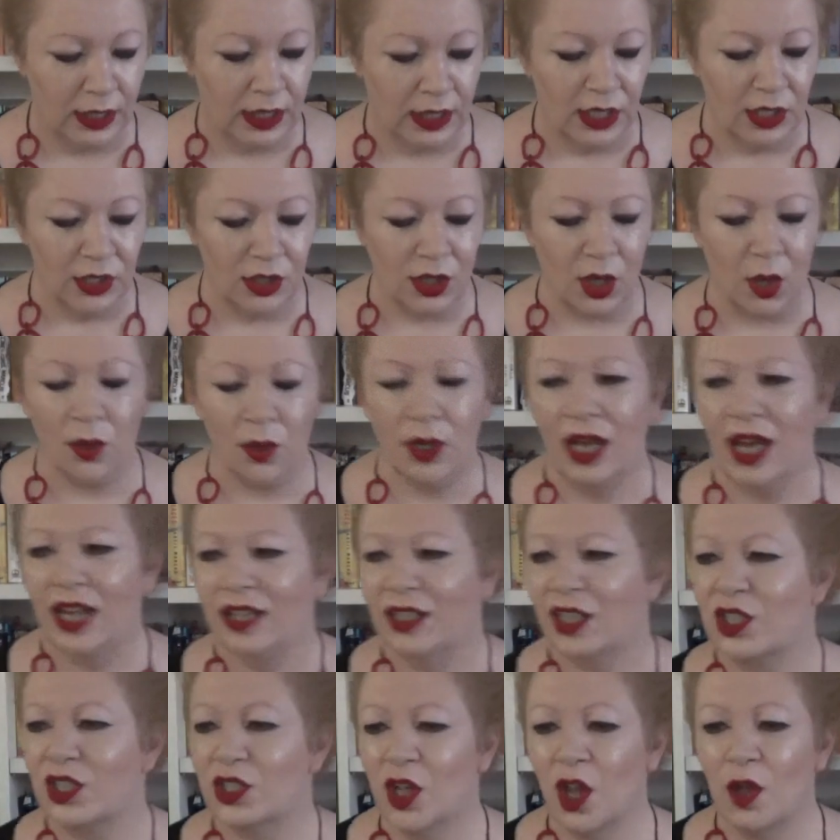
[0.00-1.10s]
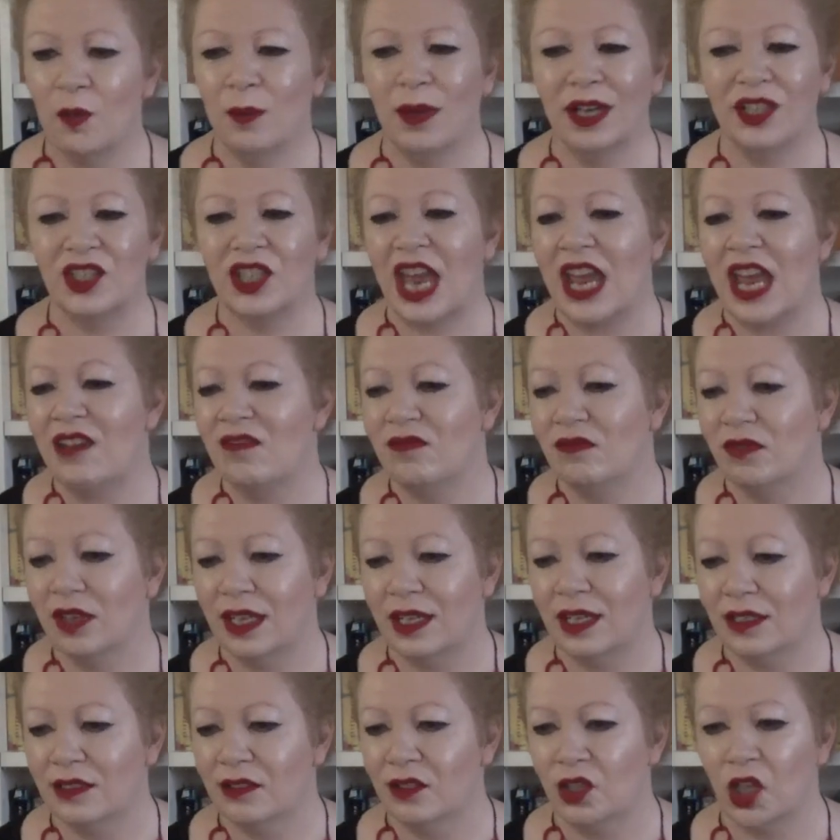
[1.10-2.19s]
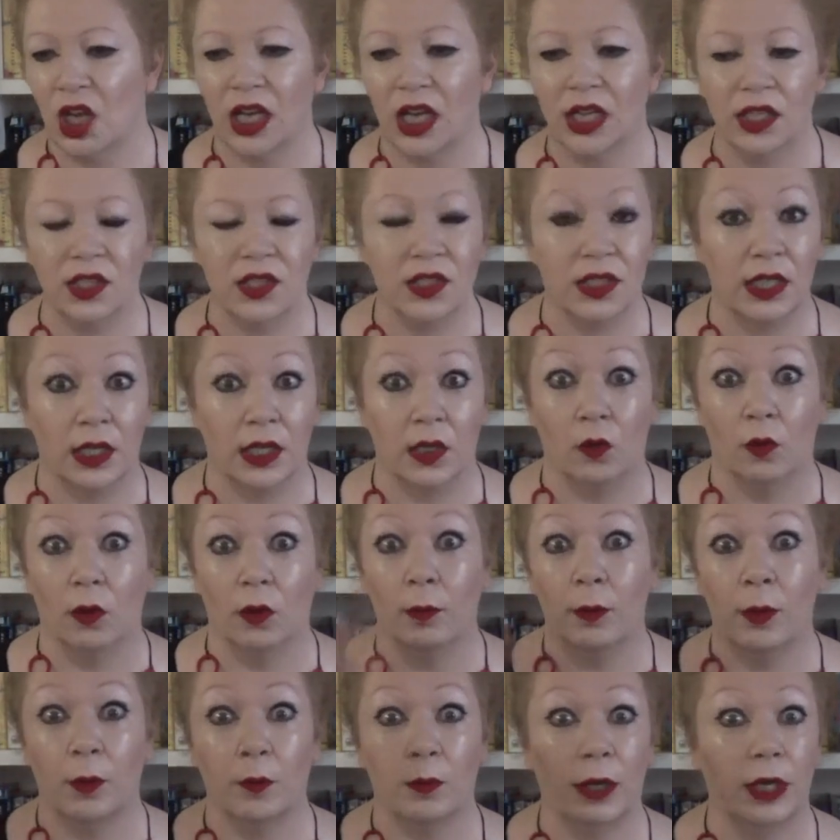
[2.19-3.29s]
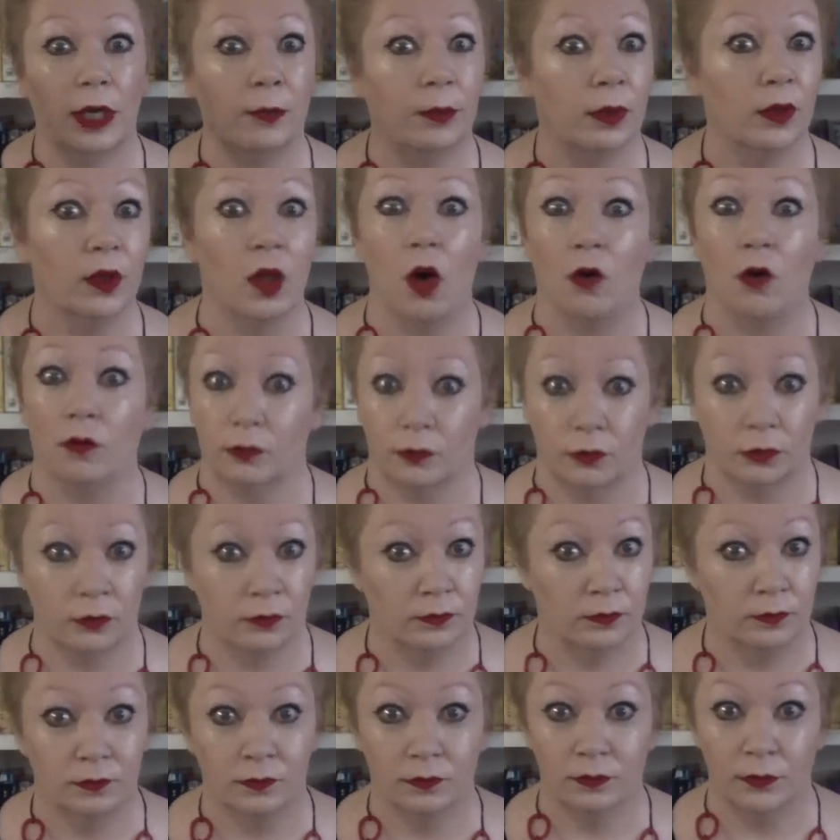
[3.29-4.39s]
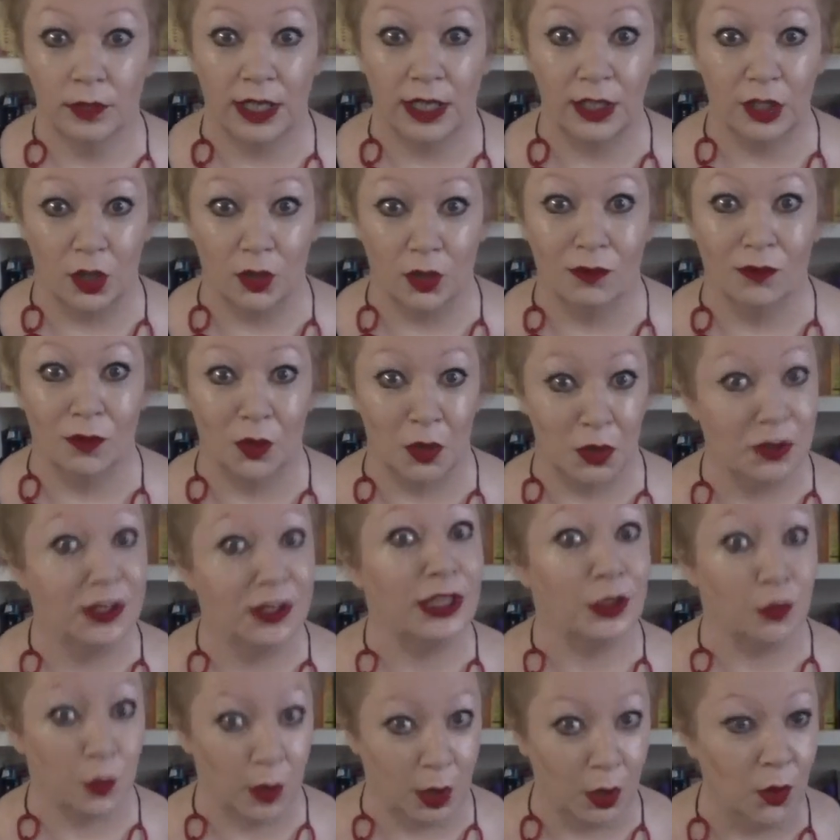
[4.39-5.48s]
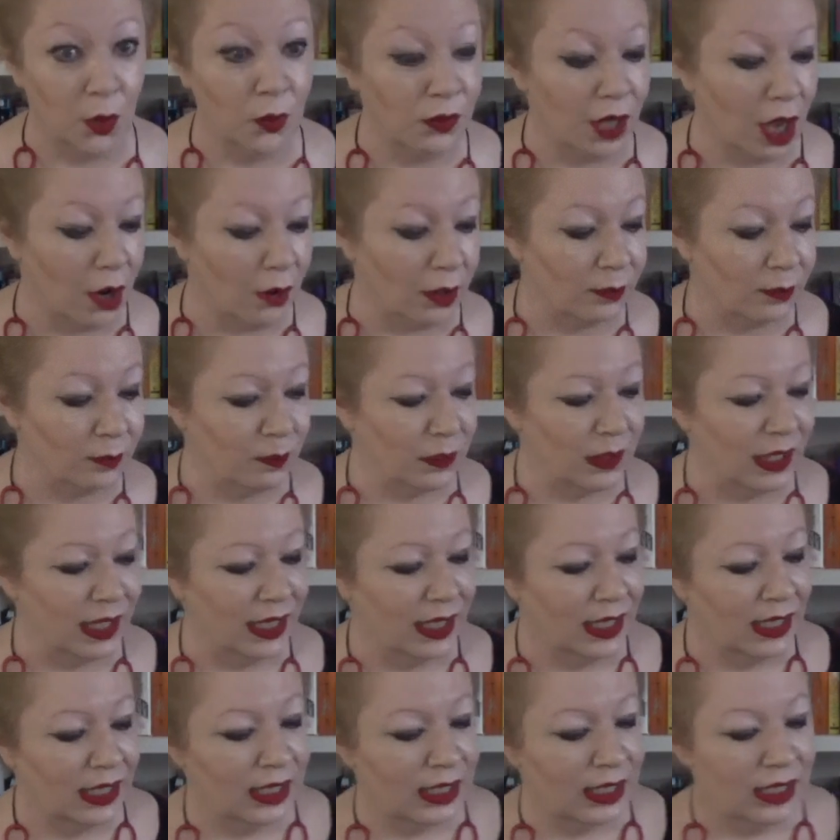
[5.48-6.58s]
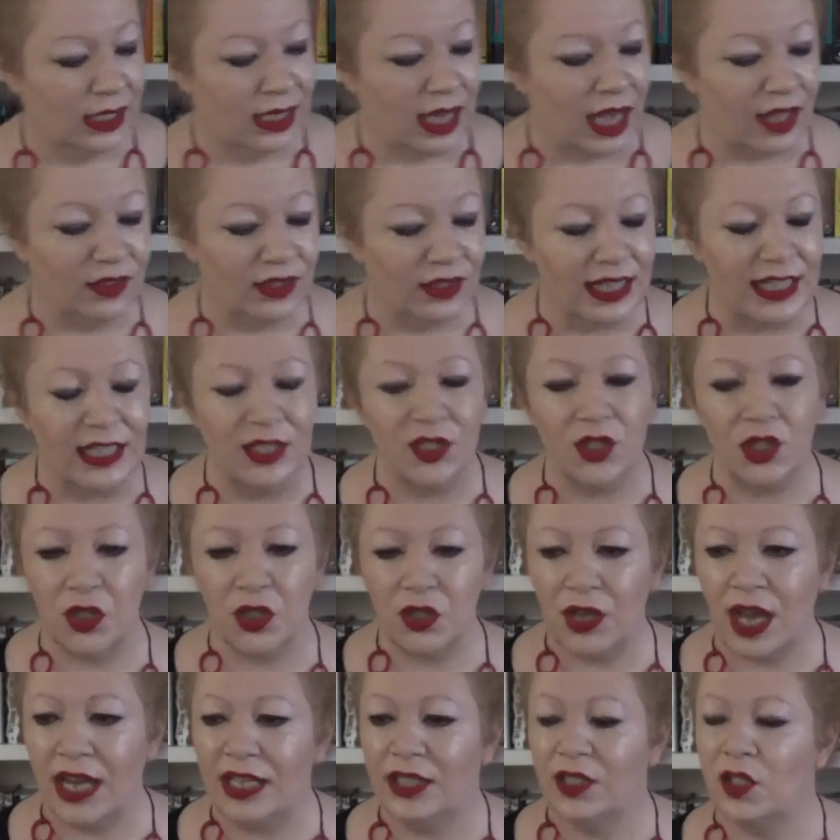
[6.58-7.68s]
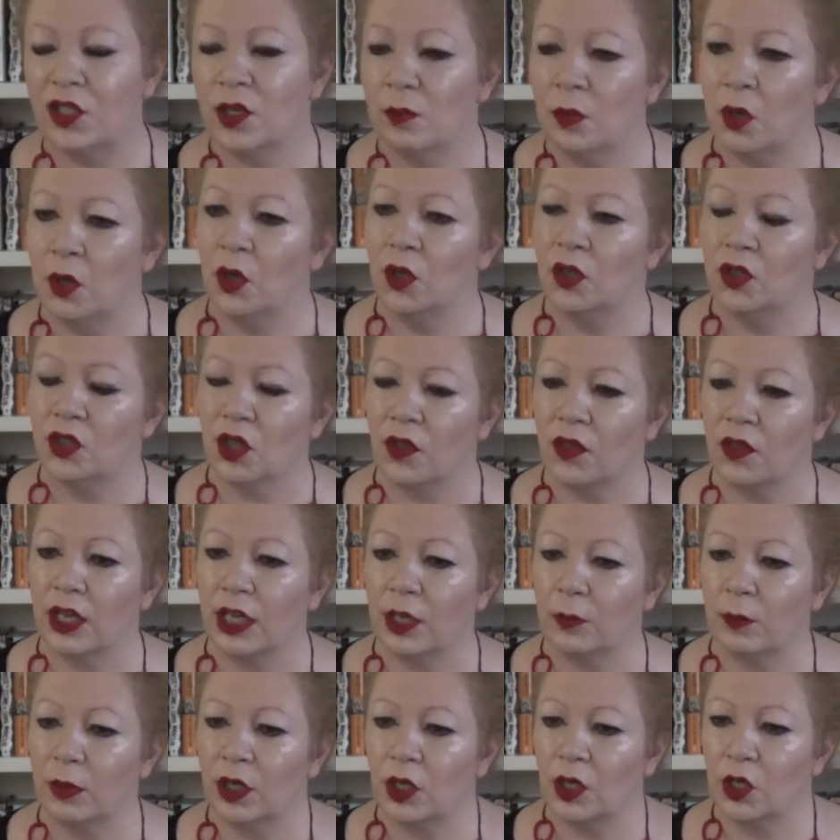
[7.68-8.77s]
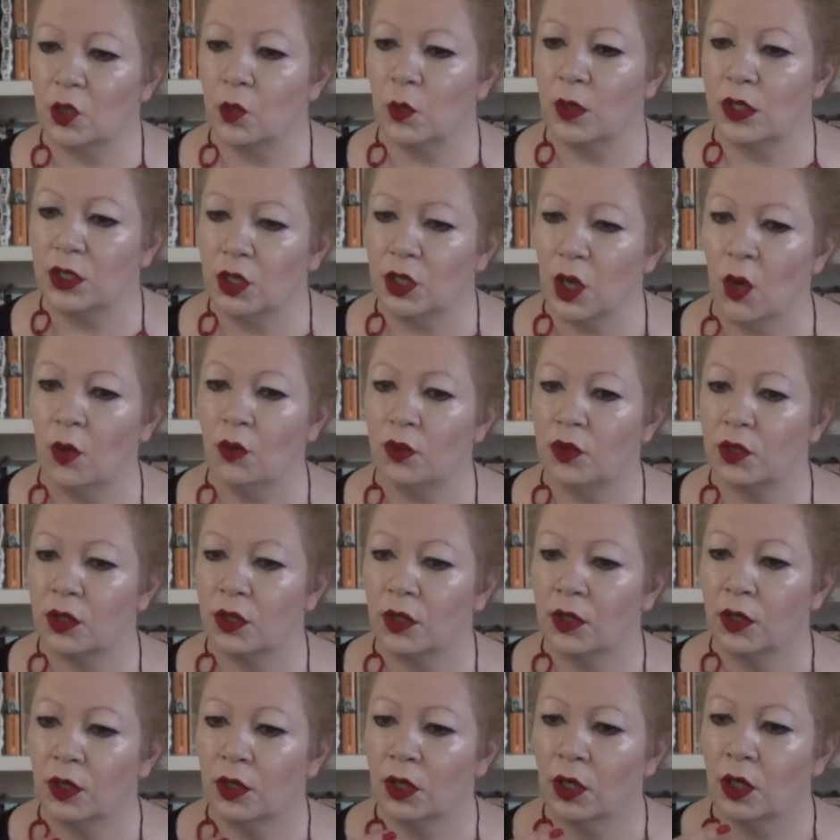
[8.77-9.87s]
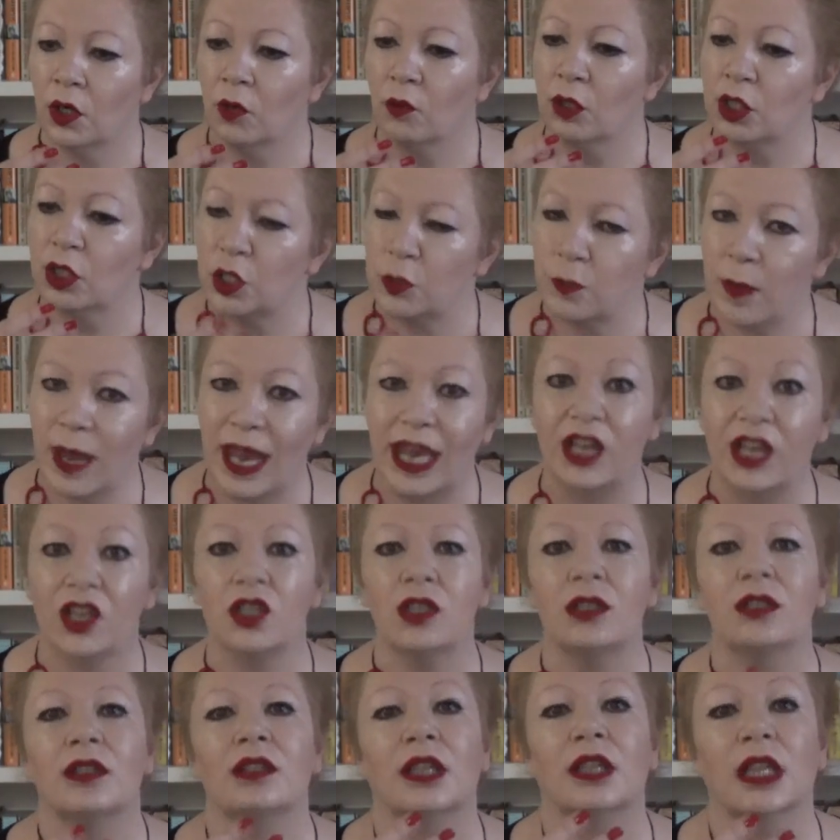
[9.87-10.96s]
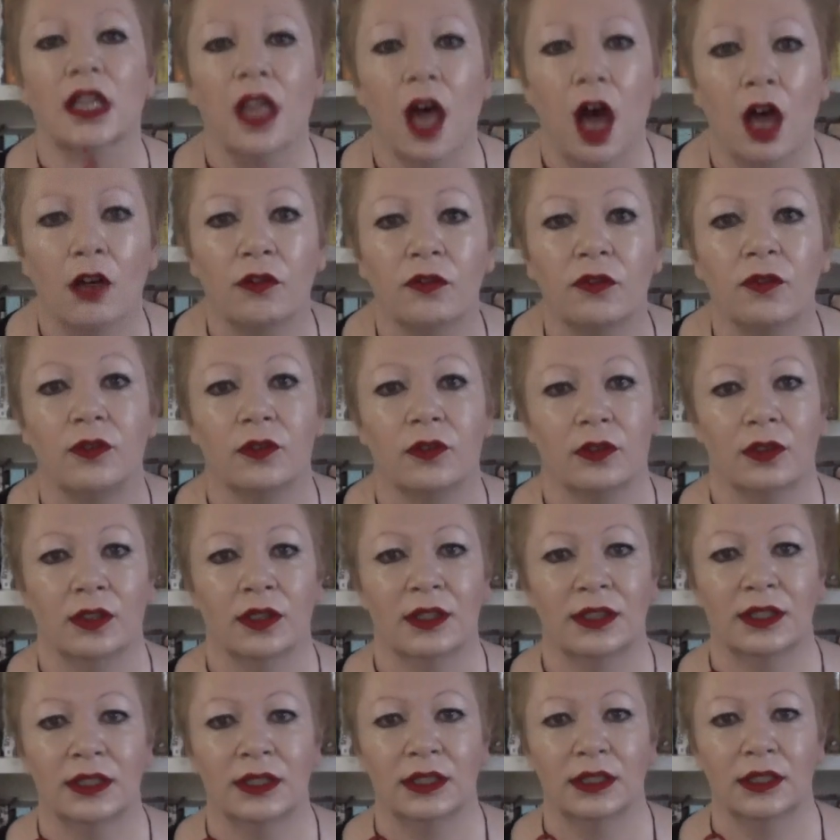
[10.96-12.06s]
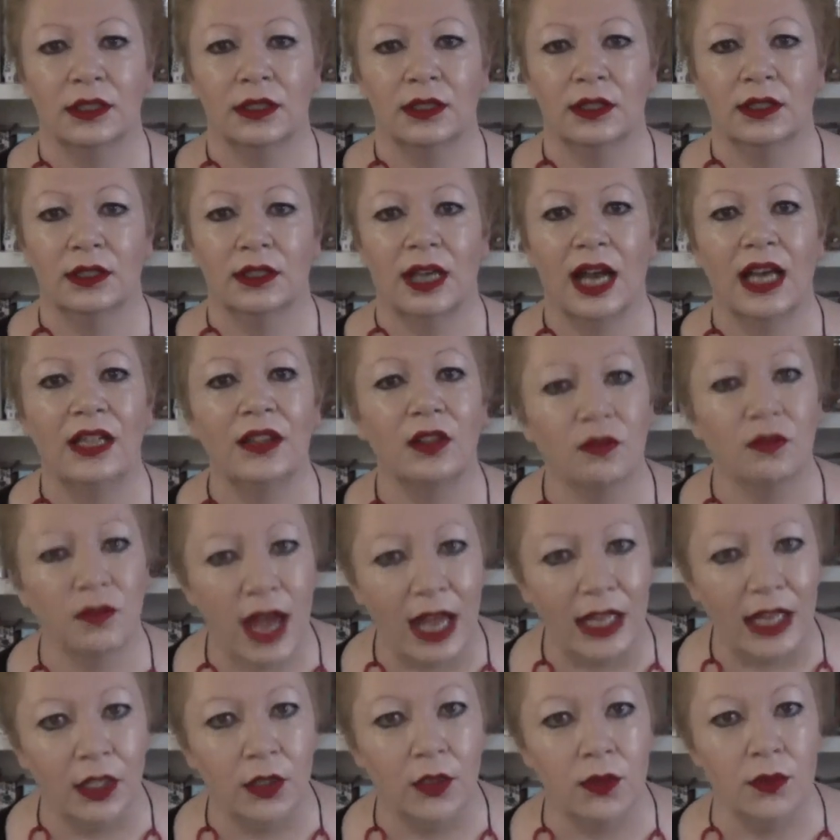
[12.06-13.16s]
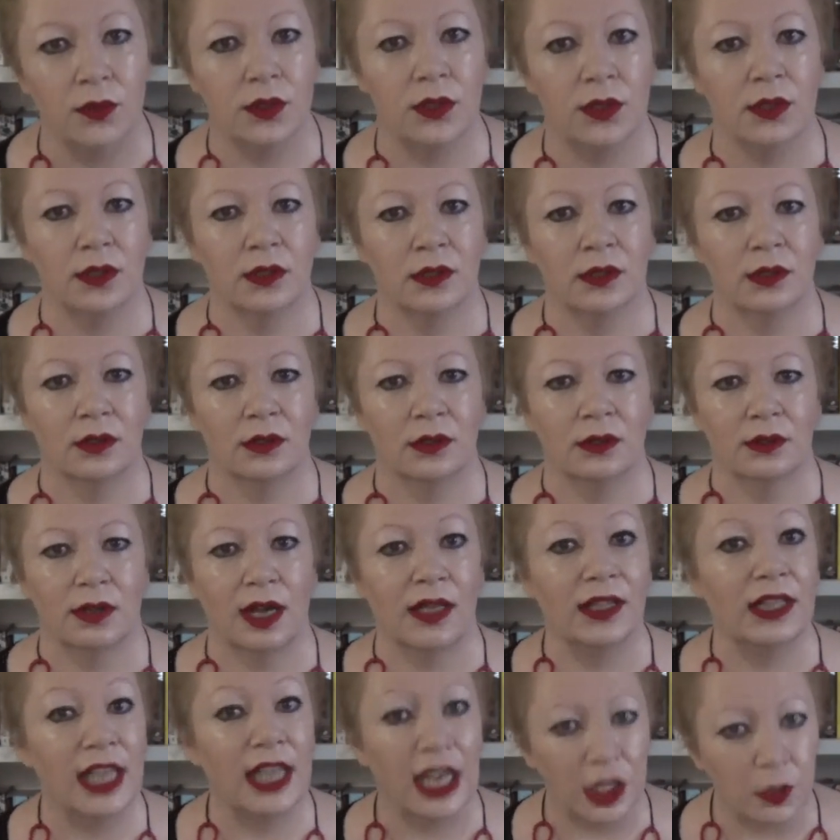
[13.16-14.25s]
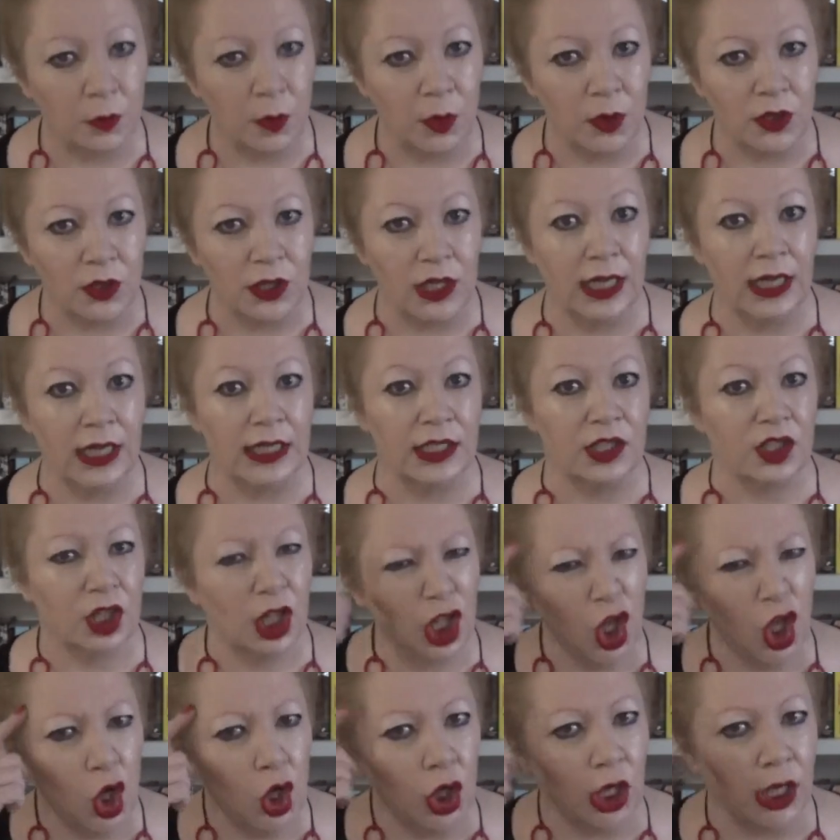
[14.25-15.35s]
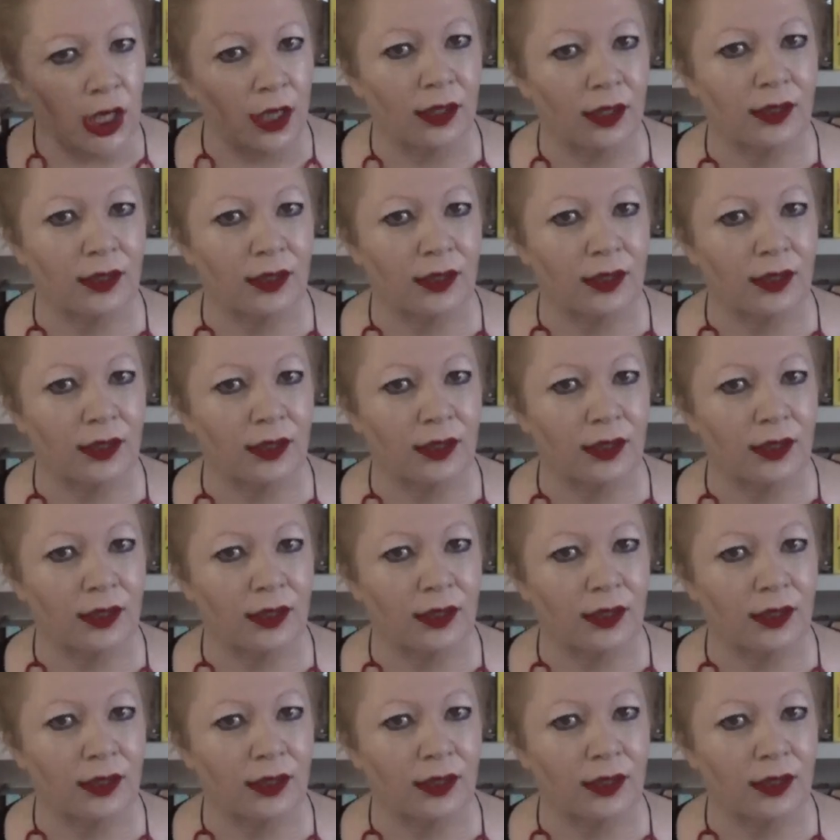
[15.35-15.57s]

So there's so much envy and jealousy and ripping people off in universities. We all know it. And these states emerge, I think, because we don't respect the life and the values and the expertise, the learning